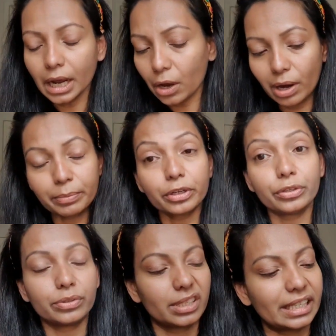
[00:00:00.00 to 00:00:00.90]
Now I'm going to
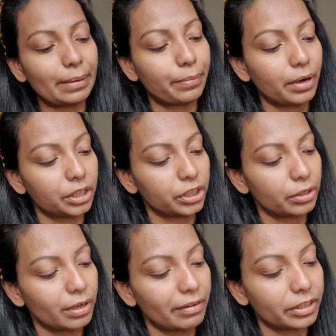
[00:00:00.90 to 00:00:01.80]
use the same brush. I
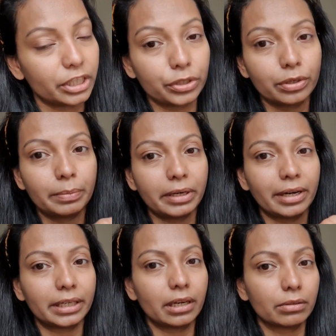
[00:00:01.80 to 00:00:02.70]
don't have a tissue on me
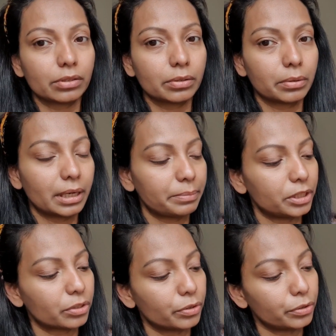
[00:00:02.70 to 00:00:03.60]
right now, so I'm
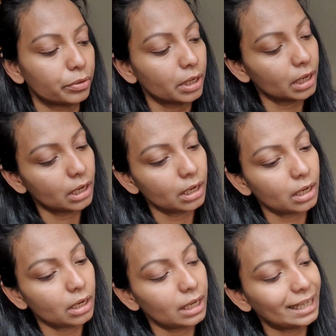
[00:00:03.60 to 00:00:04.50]
just going to
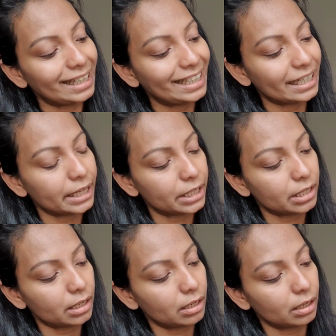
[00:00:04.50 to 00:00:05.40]
clean it
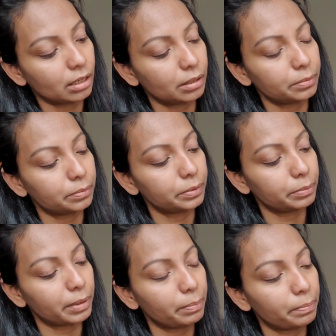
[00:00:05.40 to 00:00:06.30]

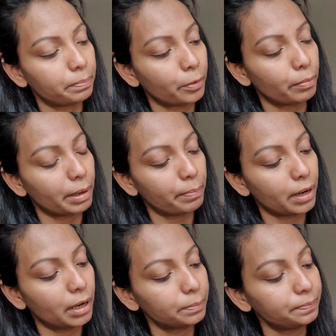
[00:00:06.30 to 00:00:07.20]
with on my
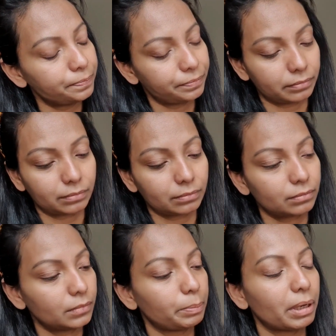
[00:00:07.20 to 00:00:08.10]
palm.
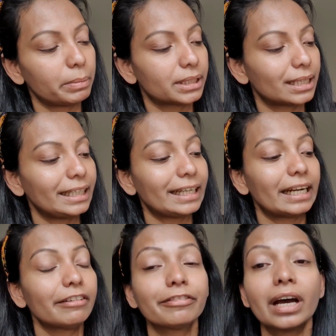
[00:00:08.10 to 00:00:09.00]
My palm is clean
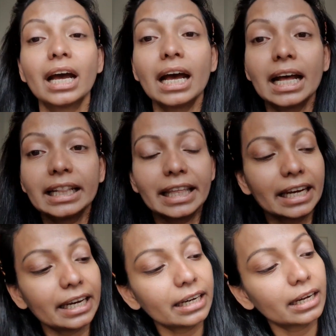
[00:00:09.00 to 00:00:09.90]
enough.
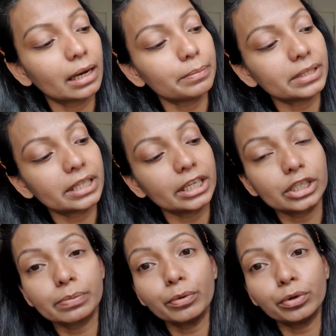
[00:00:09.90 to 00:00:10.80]
Then comes the
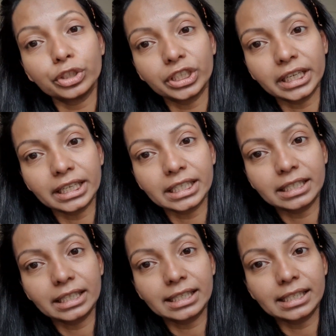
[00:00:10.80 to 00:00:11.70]
smoke shade.
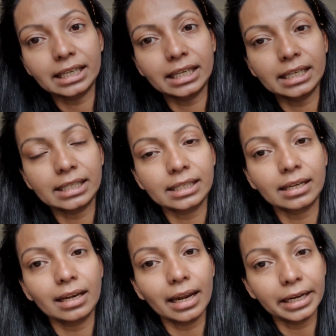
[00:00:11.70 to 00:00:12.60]
This is
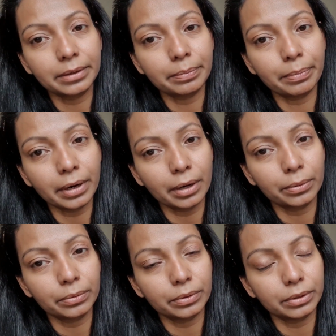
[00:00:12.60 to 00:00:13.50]
a light
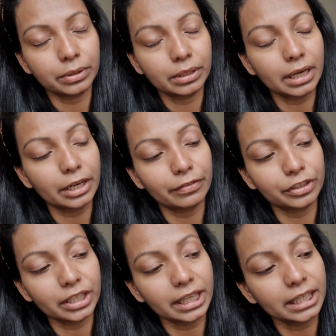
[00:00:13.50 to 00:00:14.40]
brown kind of
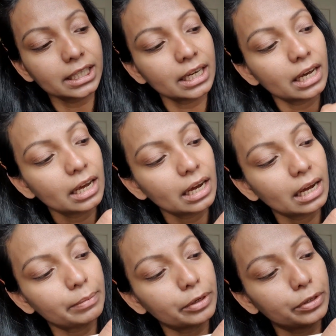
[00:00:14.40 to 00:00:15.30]
shade.
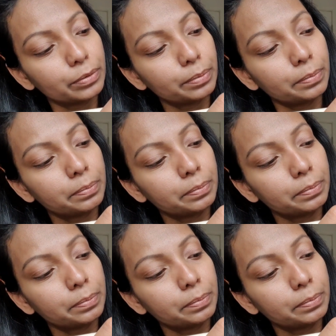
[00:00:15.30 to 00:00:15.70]
I'm going to